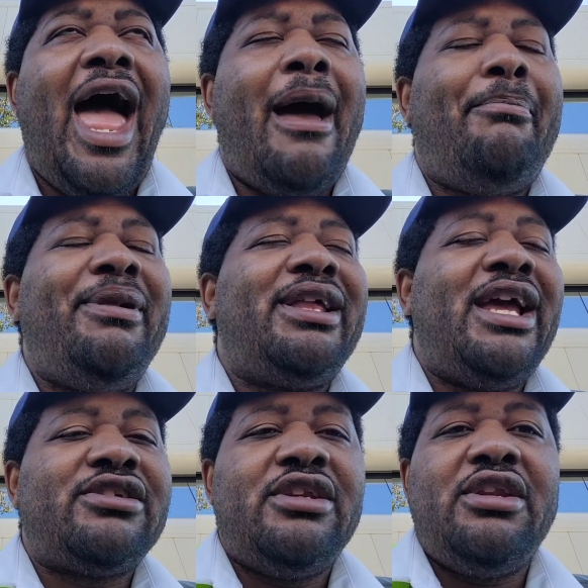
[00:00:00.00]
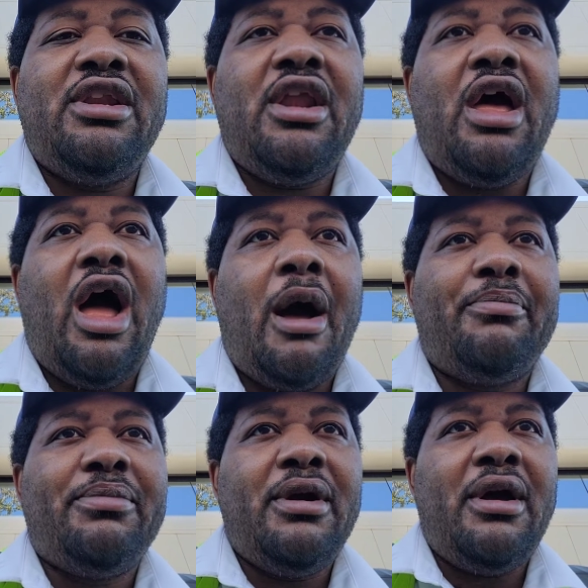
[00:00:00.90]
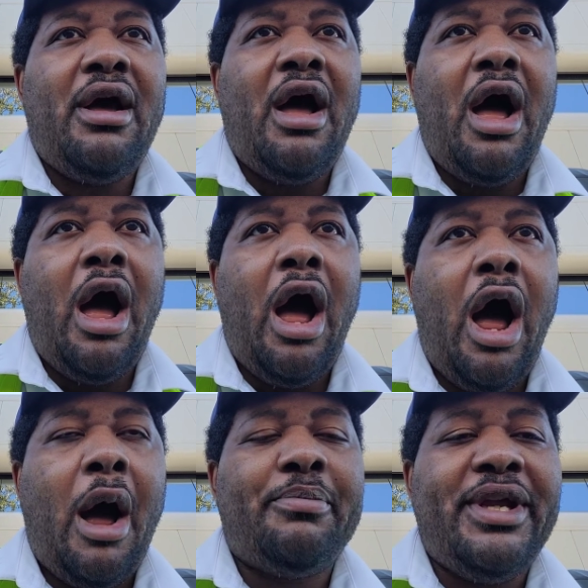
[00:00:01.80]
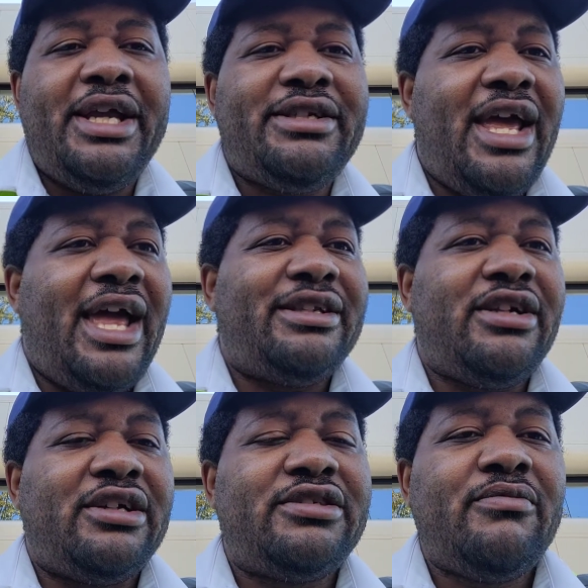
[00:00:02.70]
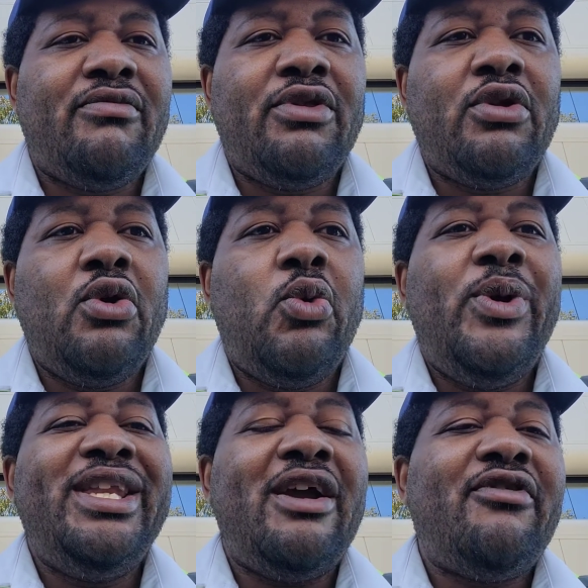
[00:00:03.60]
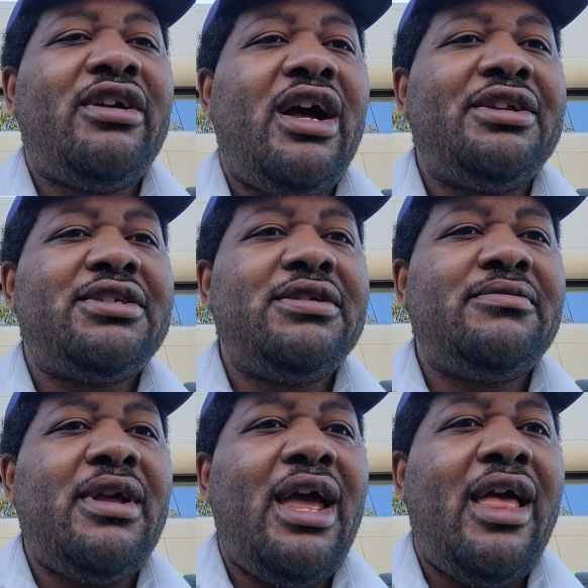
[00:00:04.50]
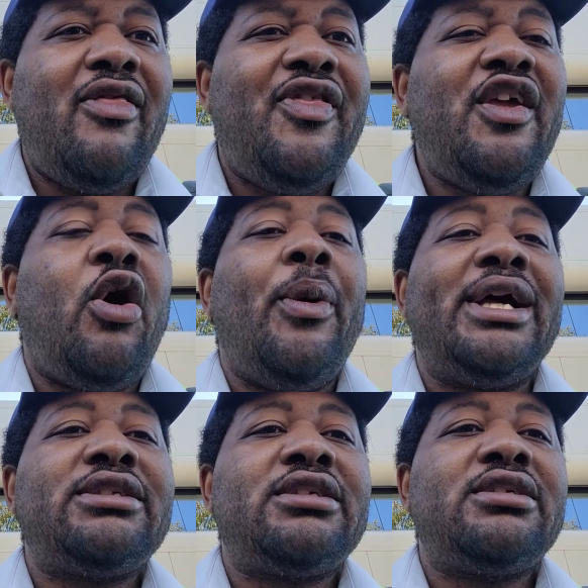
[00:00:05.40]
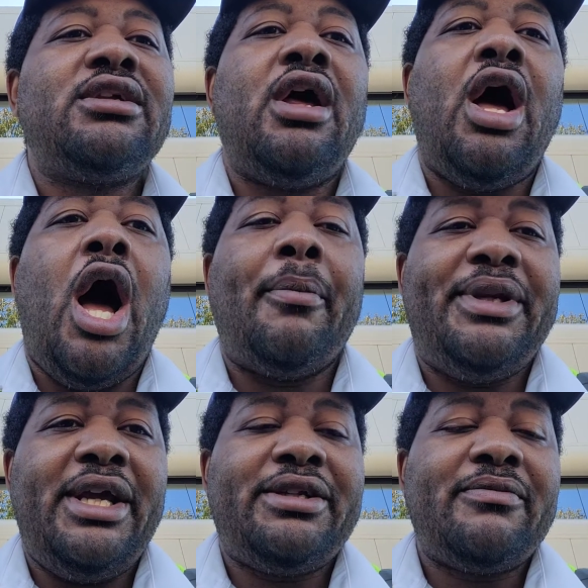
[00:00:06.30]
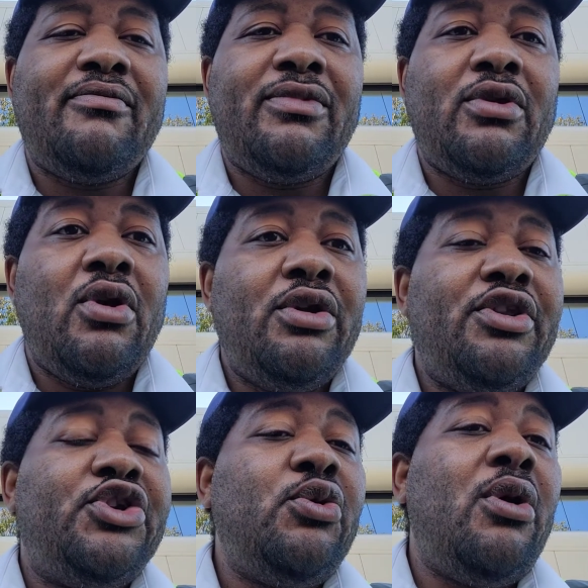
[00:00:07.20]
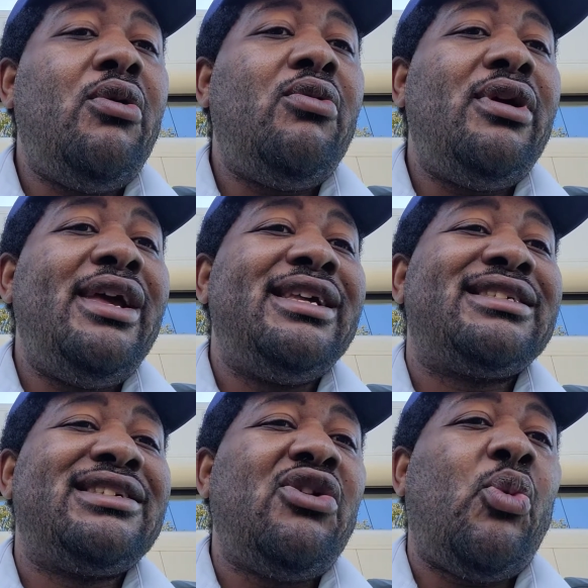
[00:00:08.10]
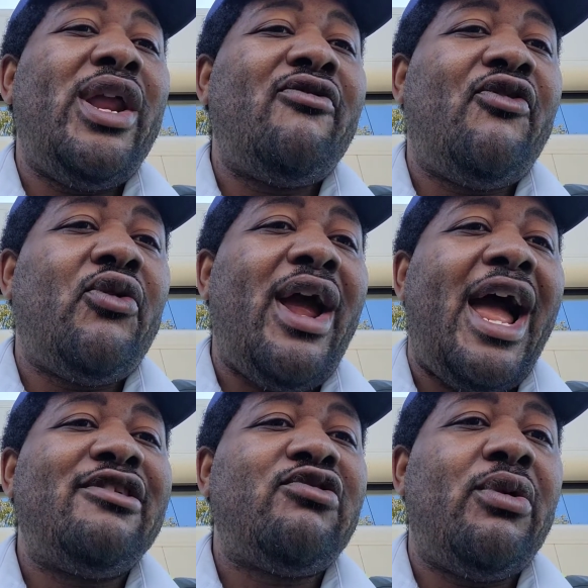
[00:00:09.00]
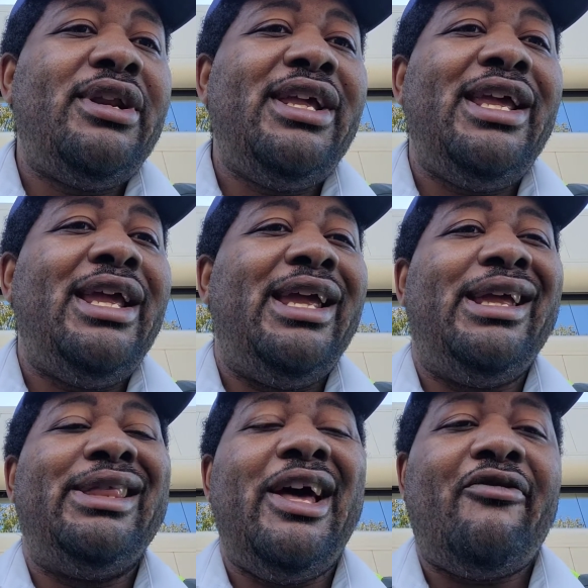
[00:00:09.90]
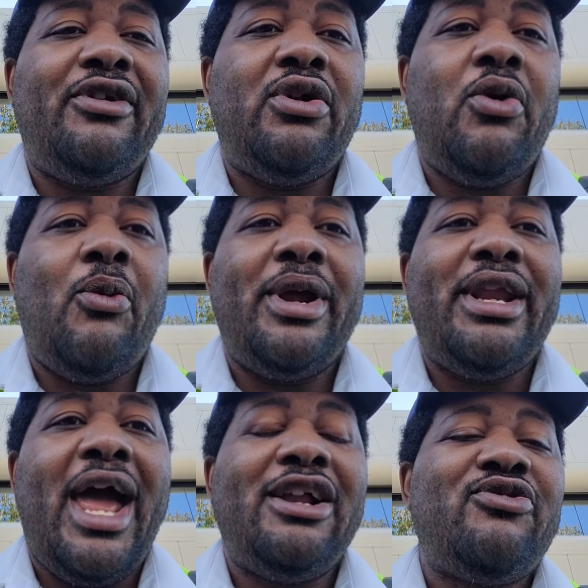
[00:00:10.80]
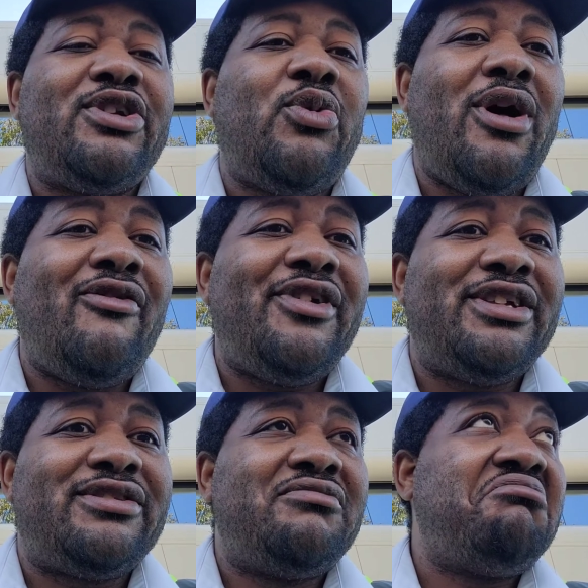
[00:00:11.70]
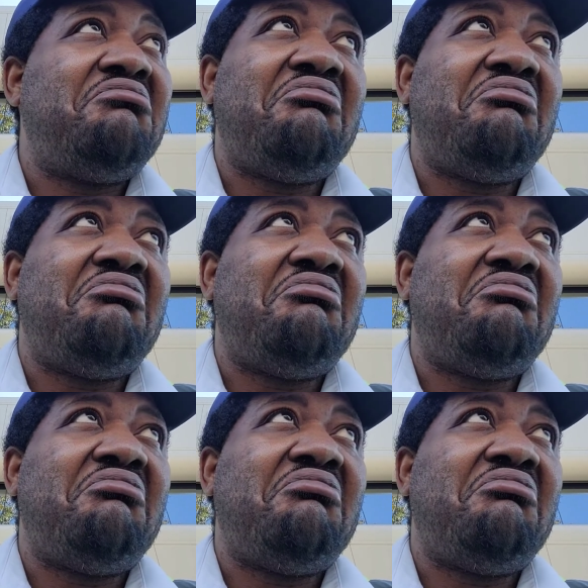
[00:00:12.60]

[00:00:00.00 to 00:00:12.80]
application updates and such, we never got the OS update. The Duo is still waiting for Android 11 when Android 12 is